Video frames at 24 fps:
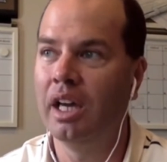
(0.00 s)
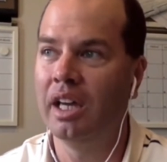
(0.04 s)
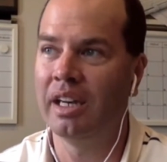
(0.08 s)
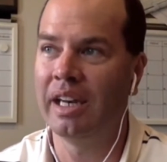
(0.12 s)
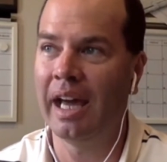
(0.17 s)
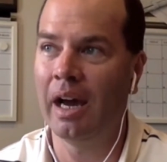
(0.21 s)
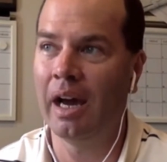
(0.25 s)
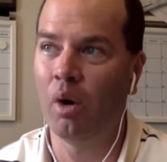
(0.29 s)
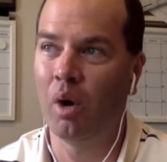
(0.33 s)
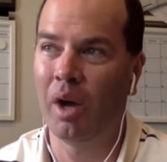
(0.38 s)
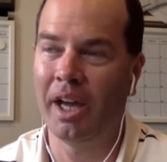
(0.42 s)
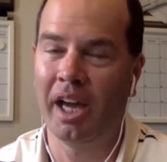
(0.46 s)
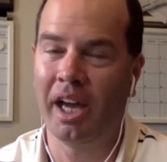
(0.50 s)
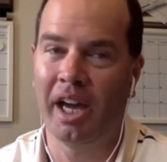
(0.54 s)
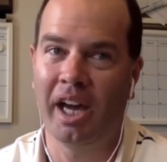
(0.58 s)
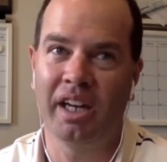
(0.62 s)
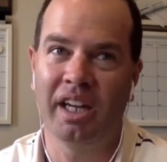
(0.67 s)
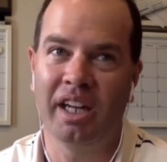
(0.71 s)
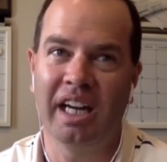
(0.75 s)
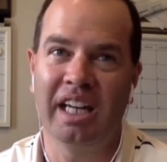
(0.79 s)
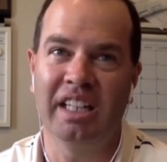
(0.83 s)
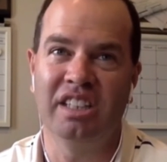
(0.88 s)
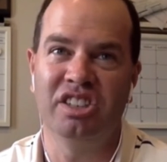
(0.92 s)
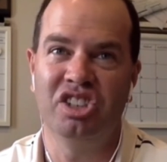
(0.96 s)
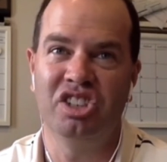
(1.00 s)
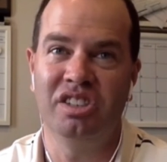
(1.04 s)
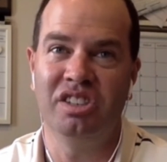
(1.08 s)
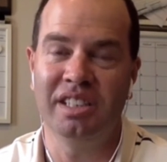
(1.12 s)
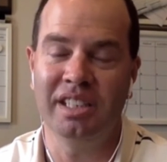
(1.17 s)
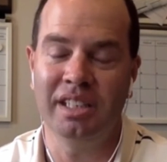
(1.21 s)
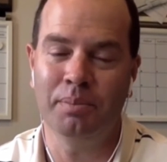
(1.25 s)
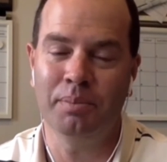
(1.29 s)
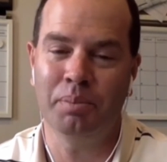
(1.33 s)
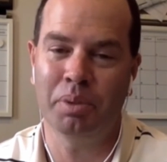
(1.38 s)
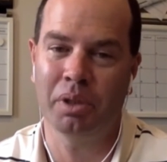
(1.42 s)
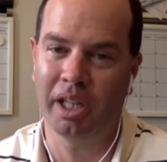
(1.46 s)
Now I had a
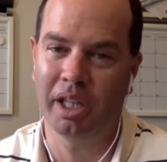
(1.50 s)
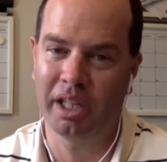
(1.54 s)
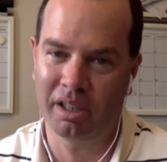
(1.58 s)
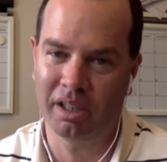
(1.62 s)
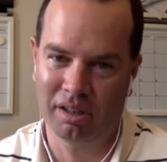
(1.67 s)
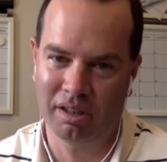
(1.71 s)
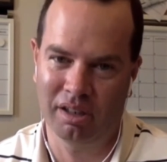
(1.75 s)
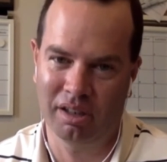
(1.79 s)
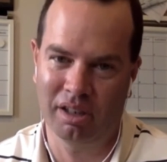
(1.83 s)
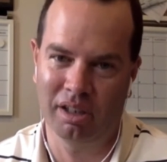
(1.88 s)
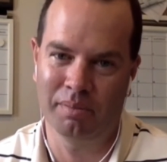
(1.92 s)
D player